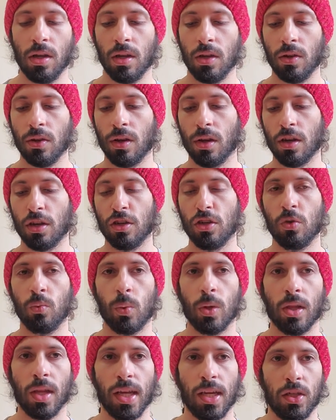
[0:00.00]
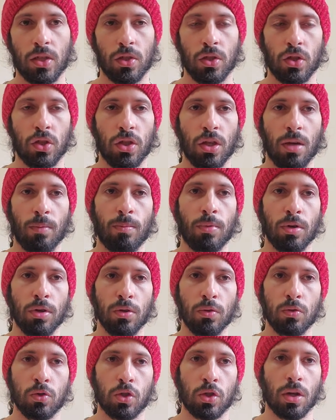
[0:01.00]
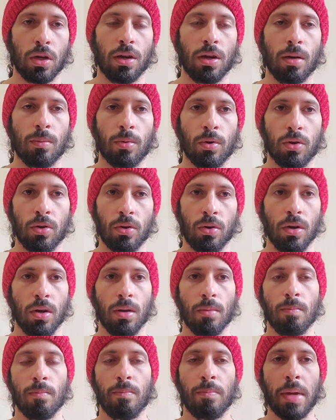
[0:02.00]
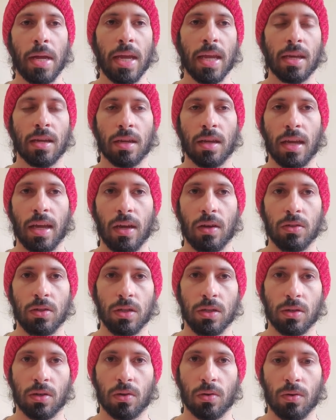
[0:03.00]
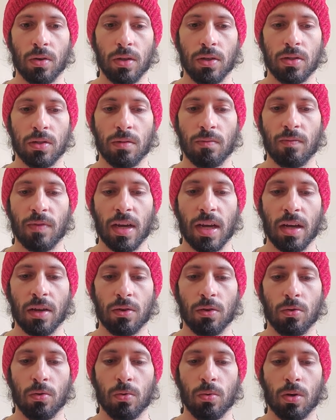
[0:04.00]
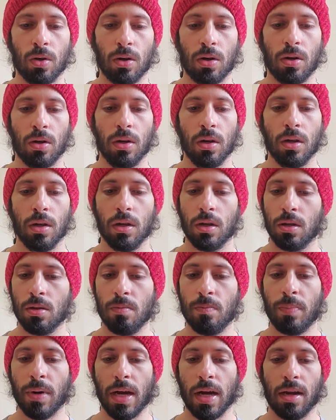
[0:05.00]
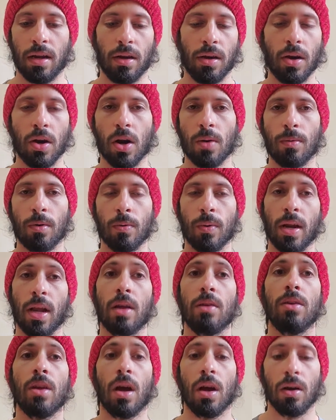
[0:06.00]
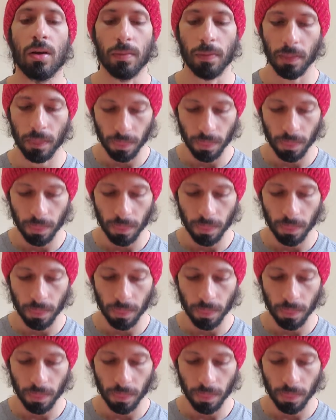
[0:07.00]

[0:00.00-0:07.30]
you got a new relationship or new job or your bank account increased in value or you bought a home or what. No,